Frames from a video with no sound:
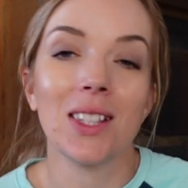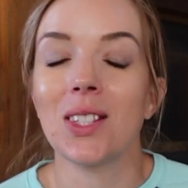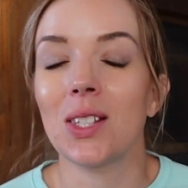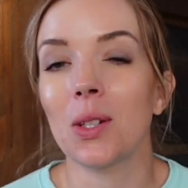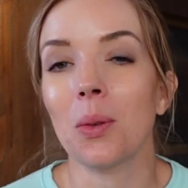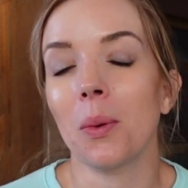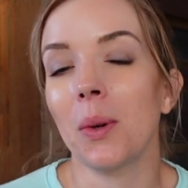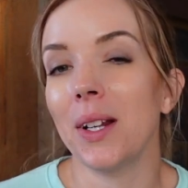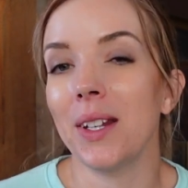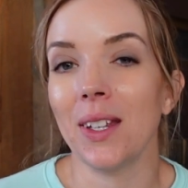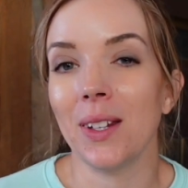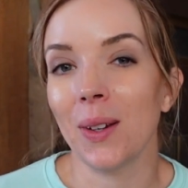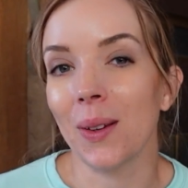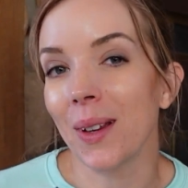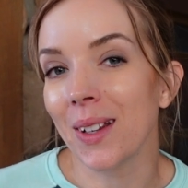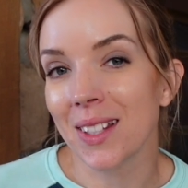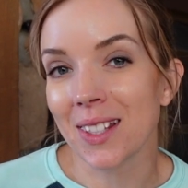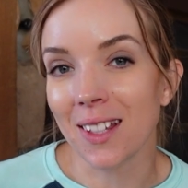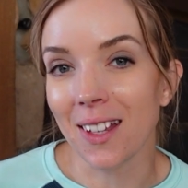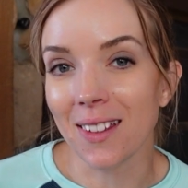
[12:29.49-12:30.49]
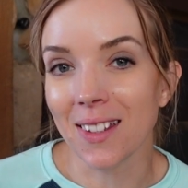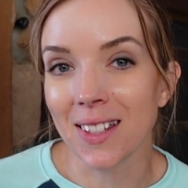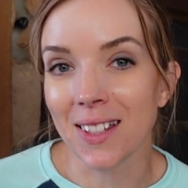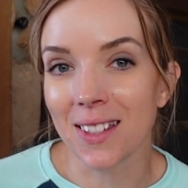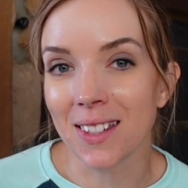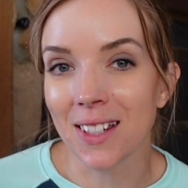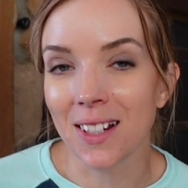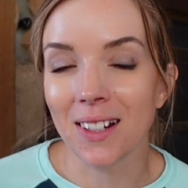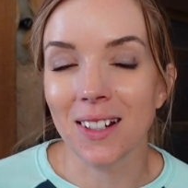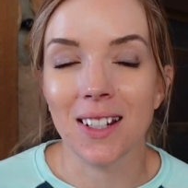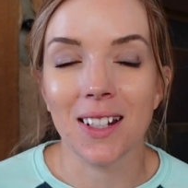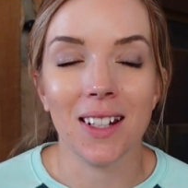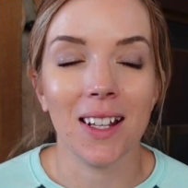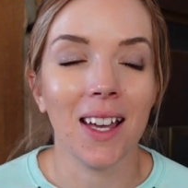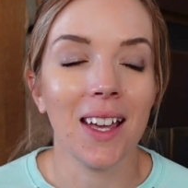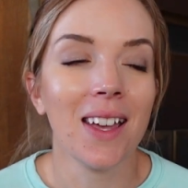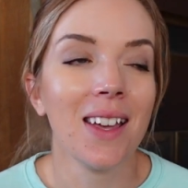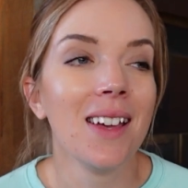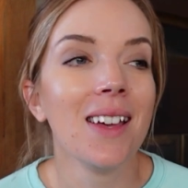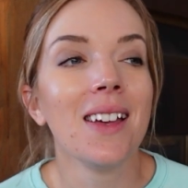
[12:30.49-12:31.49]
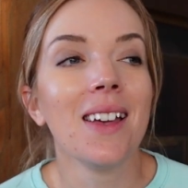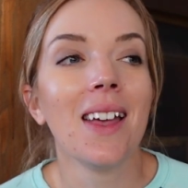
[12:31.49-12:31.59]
20 degrees Celsius here today.